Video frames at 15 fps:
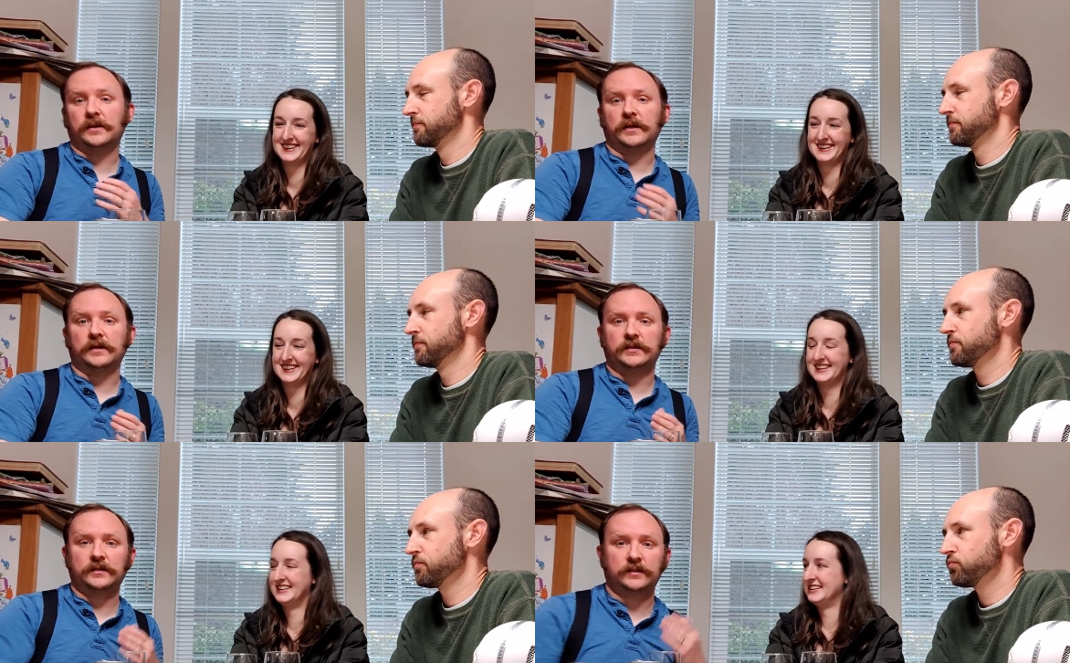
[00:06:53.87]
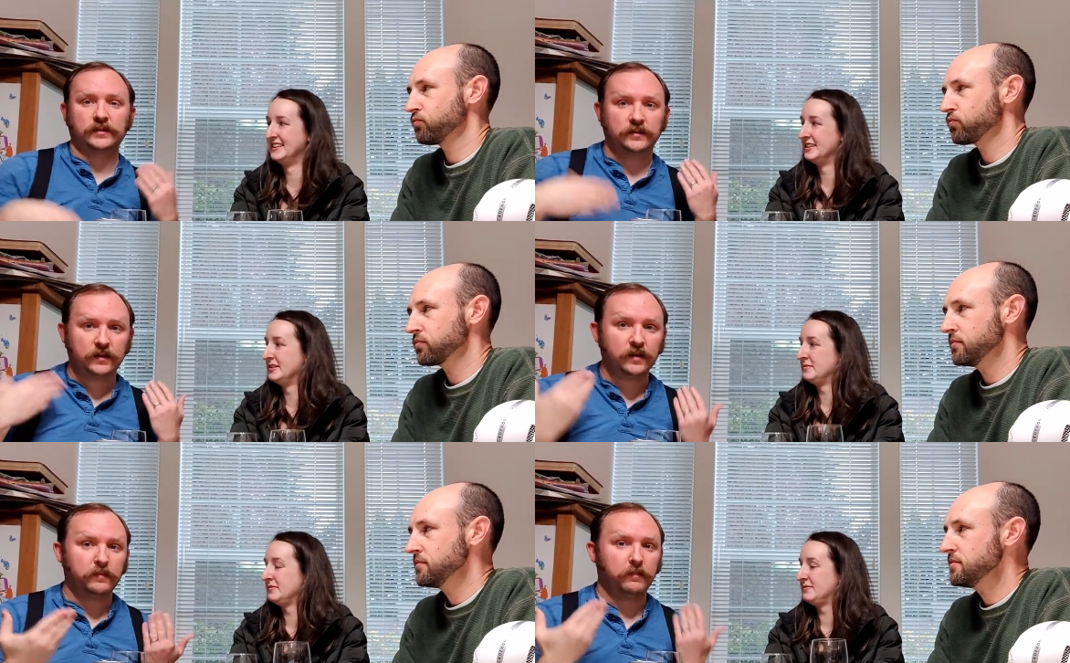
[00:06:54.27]
Speaker 1: to
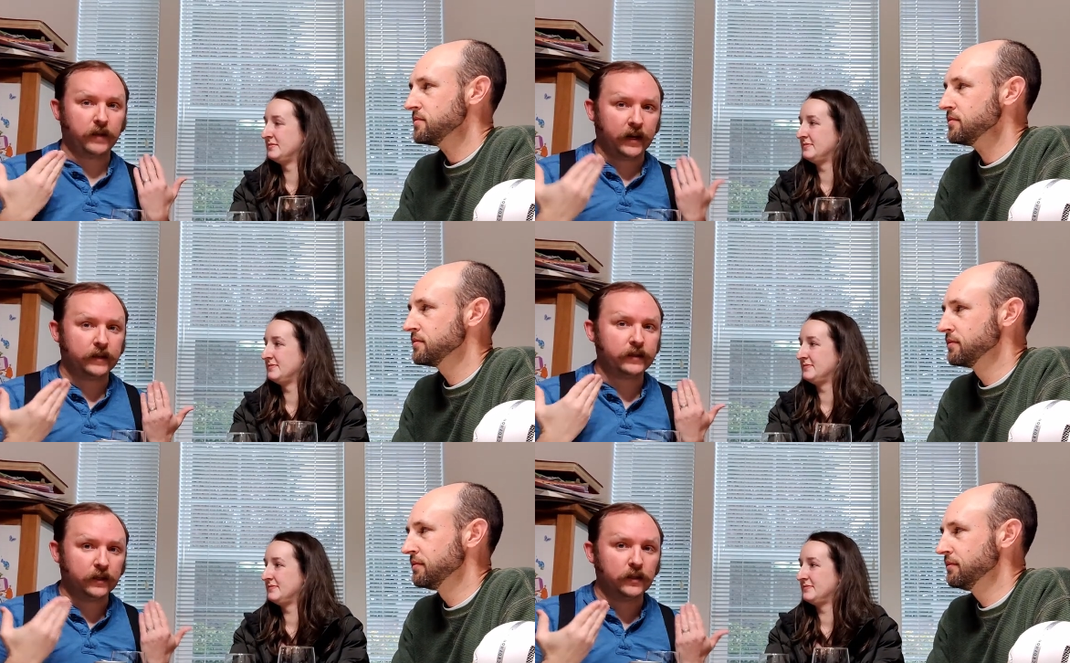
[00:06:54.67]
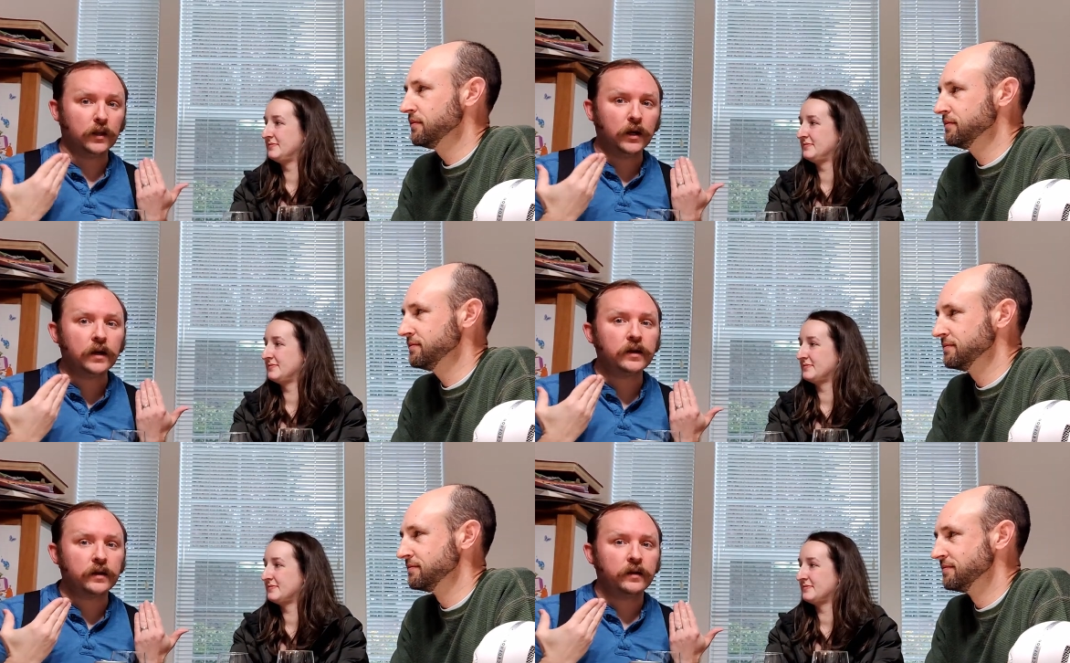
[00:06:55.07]
this manly
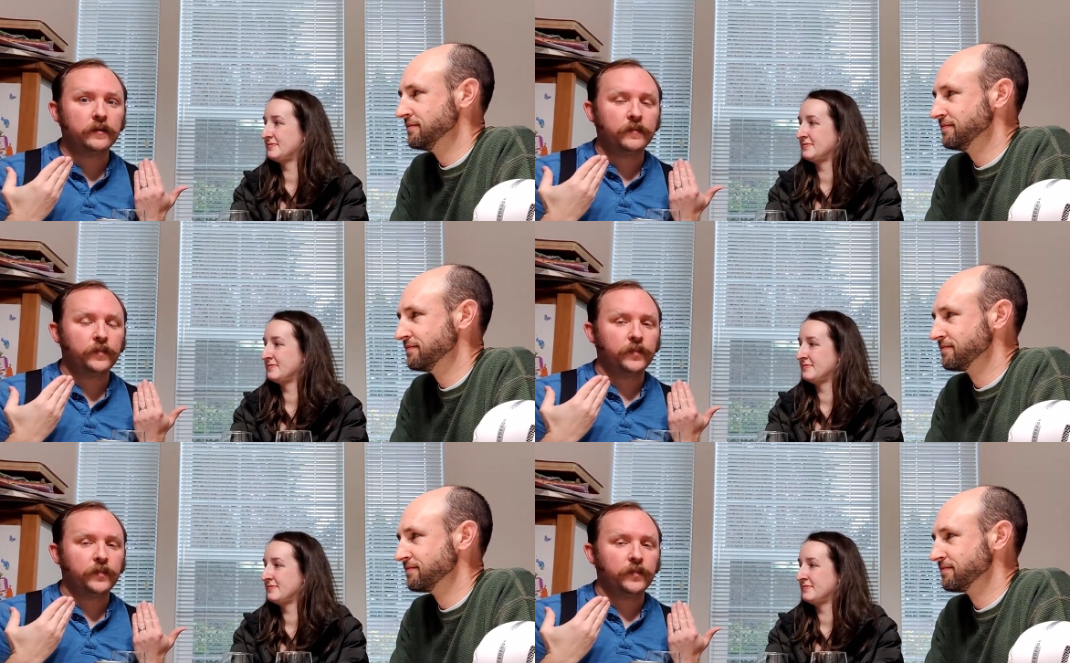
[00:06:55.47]
look,